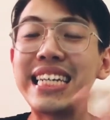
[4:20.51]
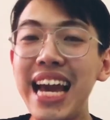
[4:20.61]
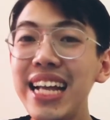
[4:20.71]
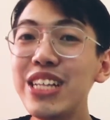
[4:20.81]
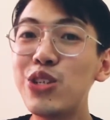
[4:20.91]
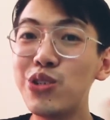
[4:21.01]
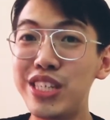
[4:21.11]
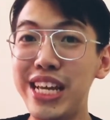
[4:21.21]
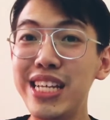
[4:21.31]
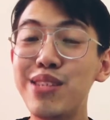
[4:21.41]
can do
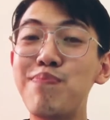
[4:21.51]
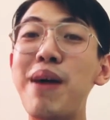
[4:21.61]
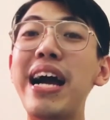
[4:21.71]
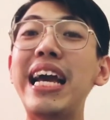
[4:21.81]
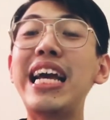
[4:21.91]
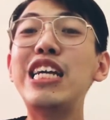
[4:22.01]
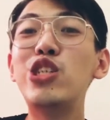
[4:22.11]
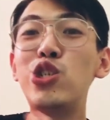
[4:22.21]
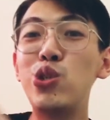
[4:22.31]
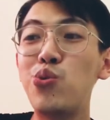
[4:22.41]
this by
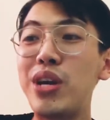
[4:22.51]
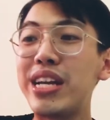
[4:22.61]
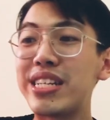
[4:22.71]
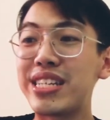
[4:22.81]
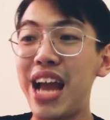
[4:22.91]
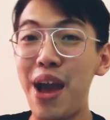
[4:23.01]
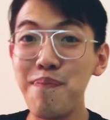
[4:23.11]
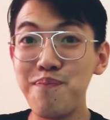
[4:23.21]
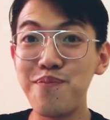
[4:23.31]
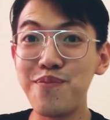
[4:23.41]
issuing
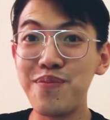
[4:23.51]
debt.